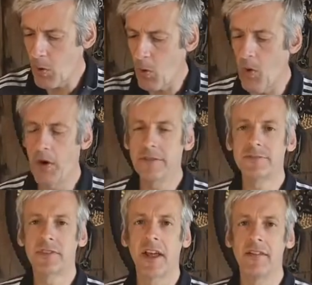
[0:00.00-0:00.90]
Oh,
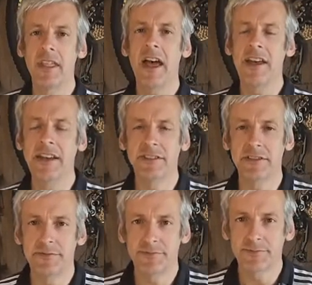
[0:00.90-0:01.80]
and that
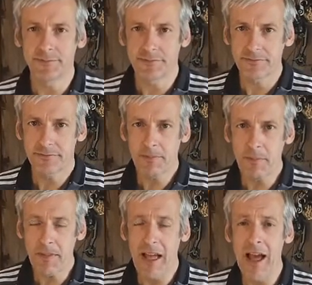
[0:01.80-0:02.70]
is
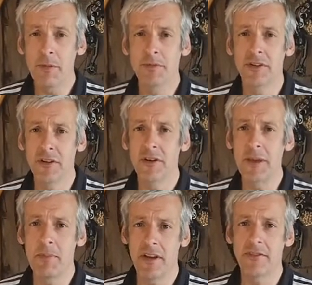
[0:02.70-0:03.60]

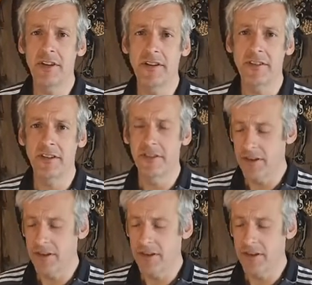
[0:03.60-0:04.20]
absolutely perfect.